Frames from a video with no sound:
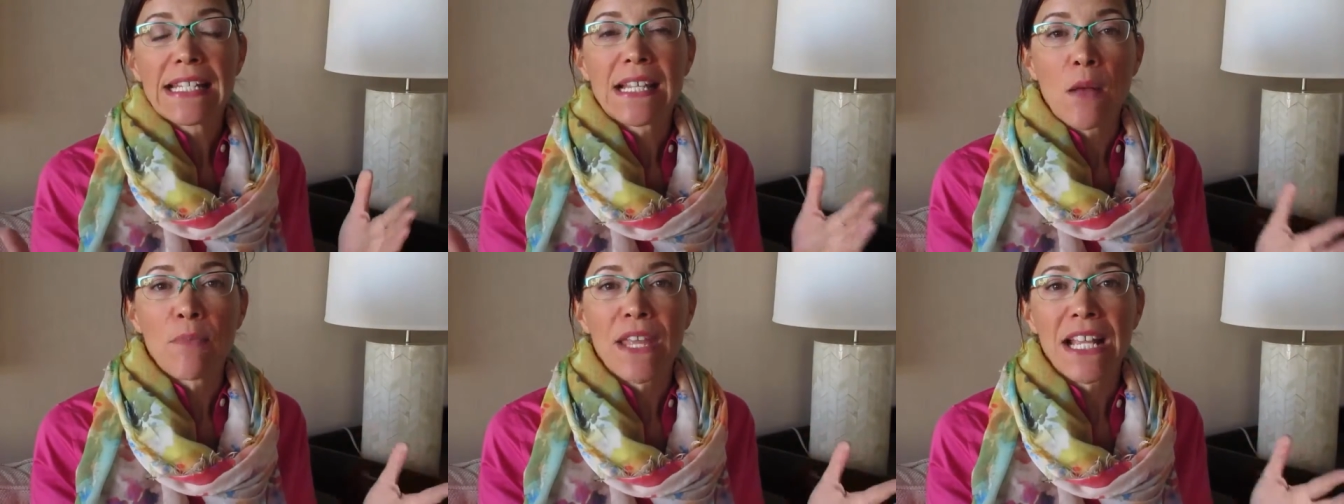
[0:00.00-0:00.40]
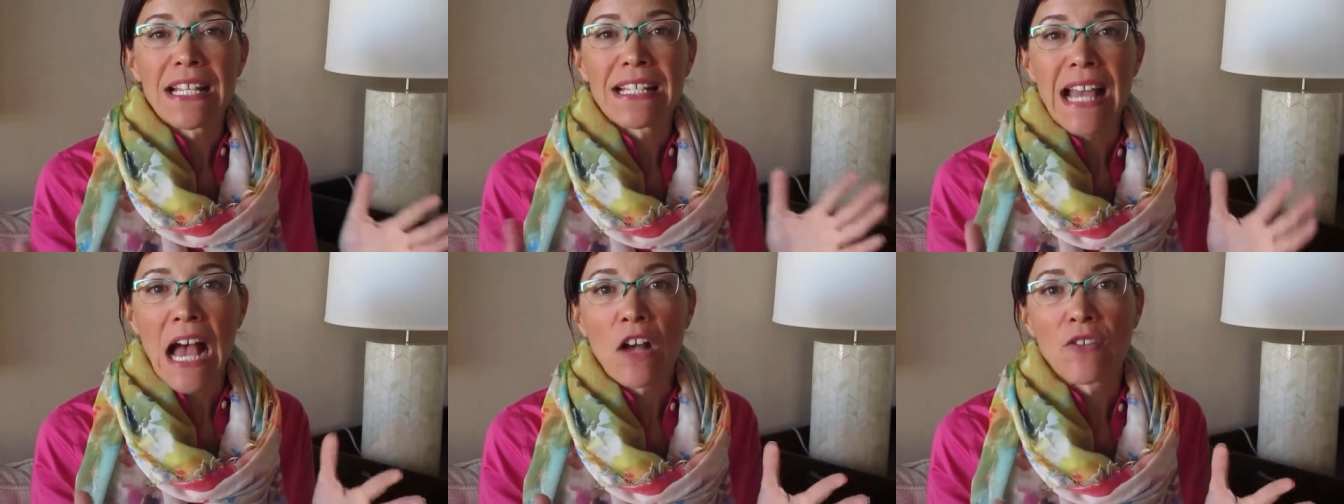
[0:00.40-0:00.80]
something
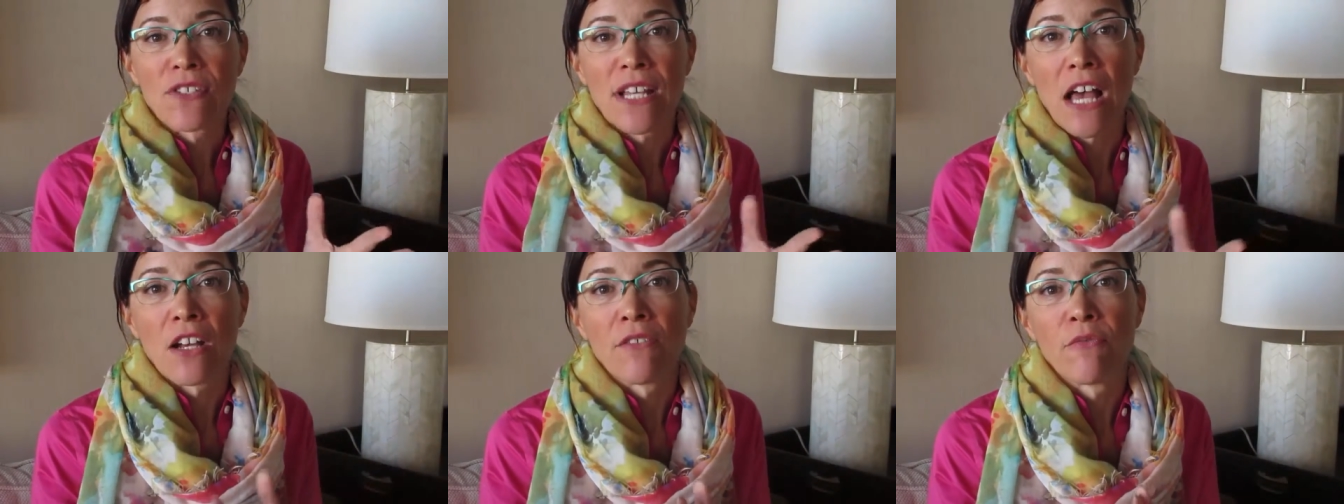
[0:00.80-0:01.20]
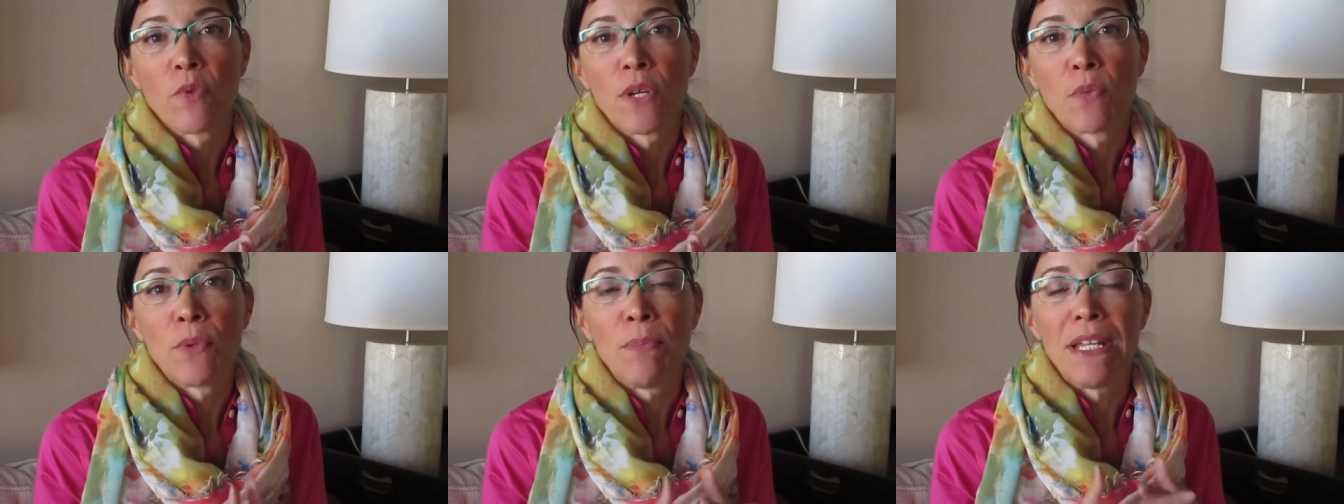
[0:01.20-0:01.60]
is outside of
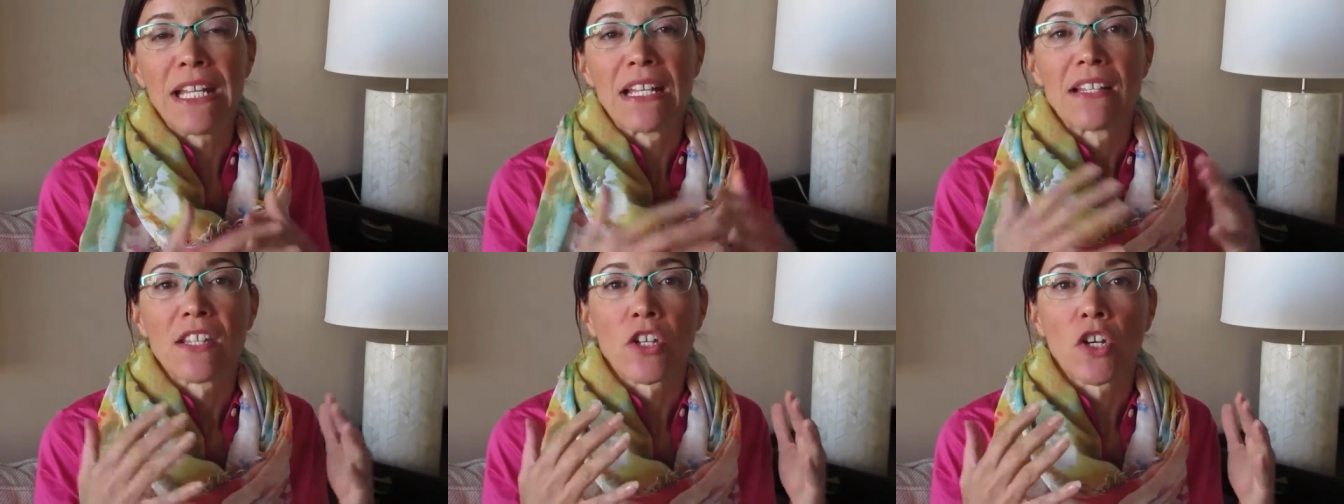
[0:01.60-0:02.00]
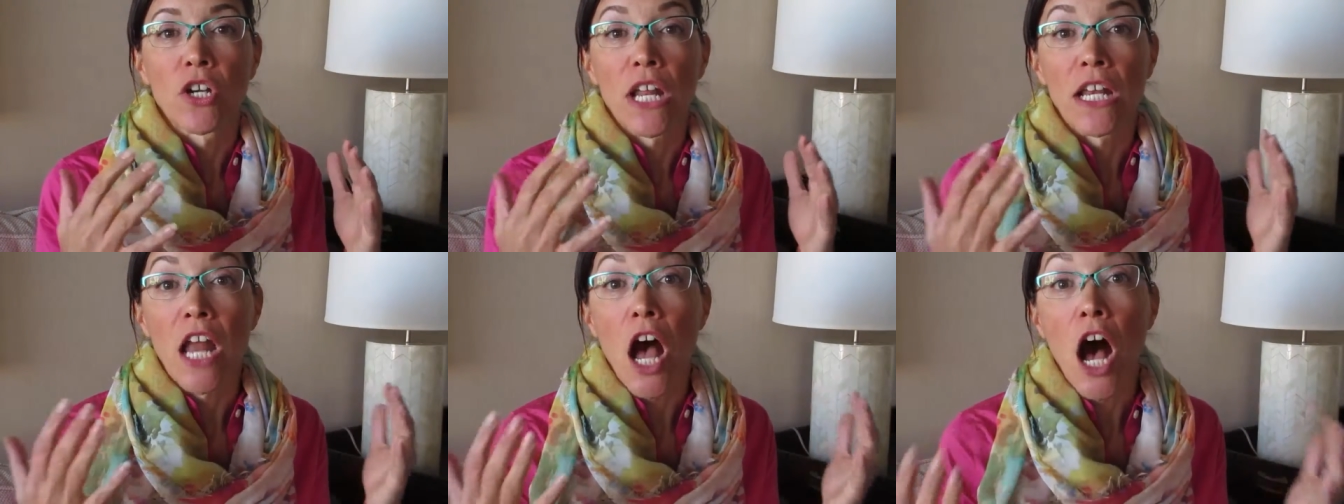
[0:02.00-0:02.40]
what would be
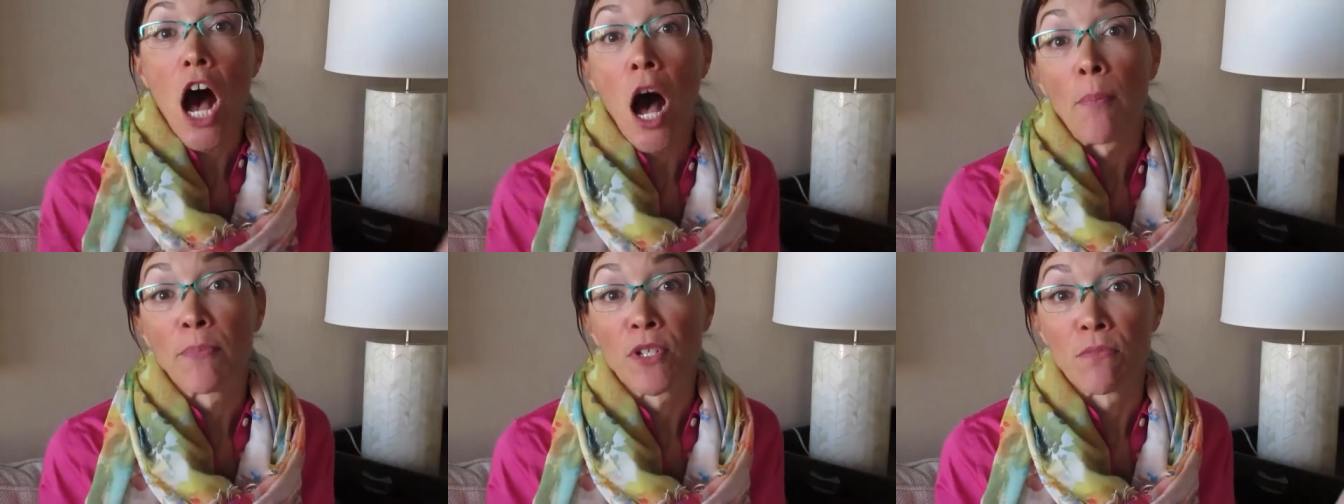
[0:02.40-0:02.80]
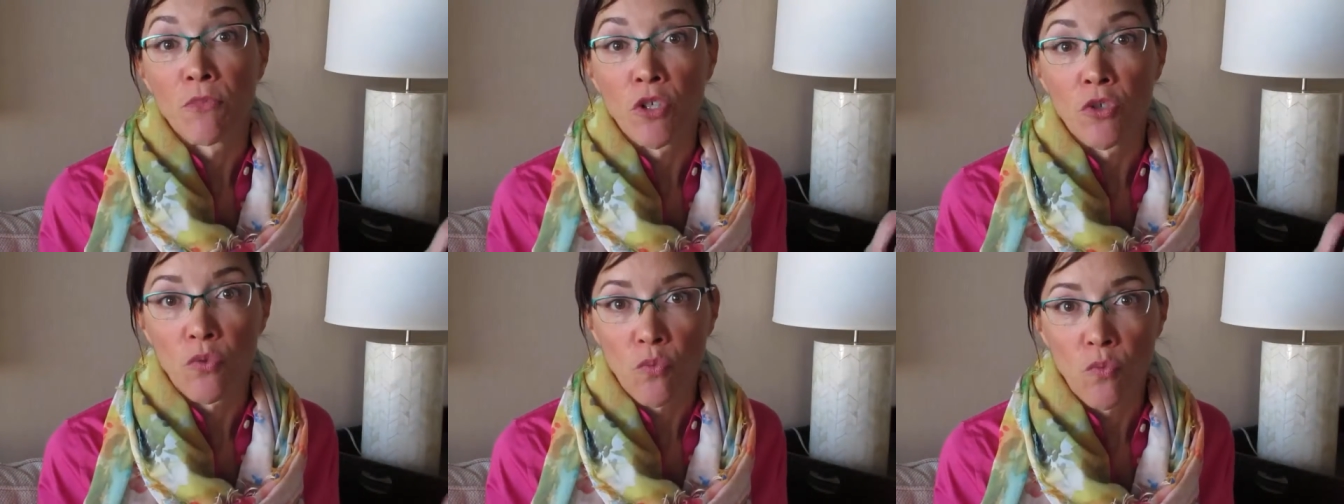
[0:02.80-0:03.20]
considered an
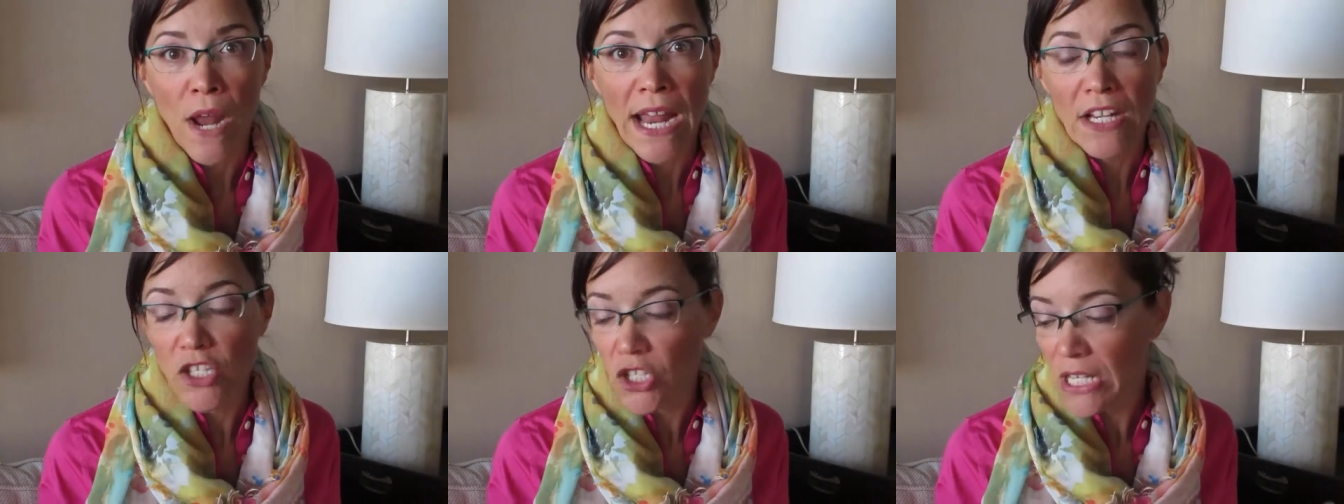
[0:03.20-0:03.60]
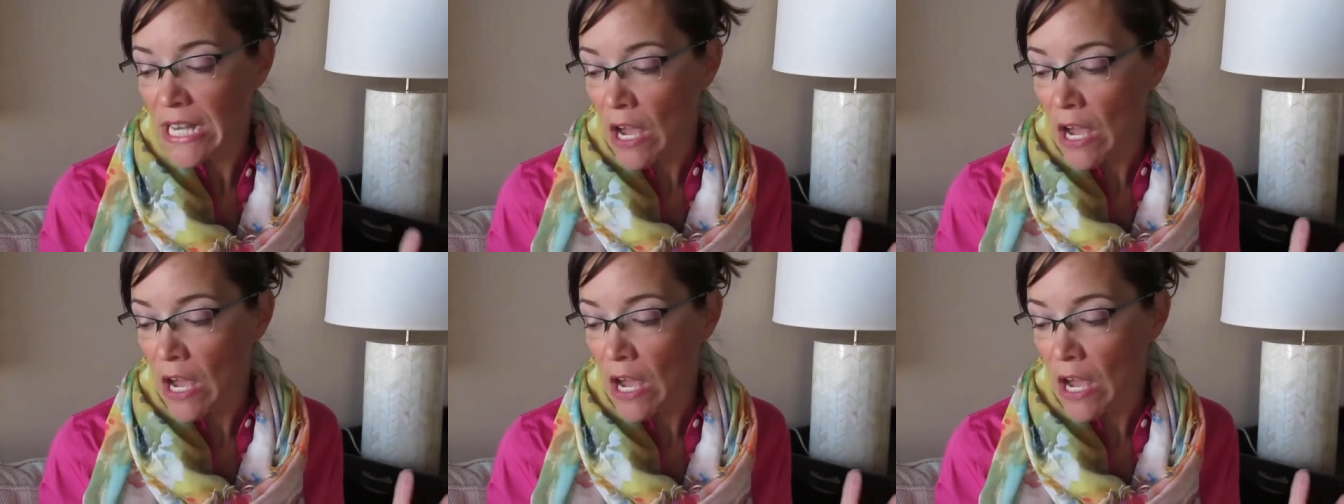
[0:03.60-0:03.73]
optimal range.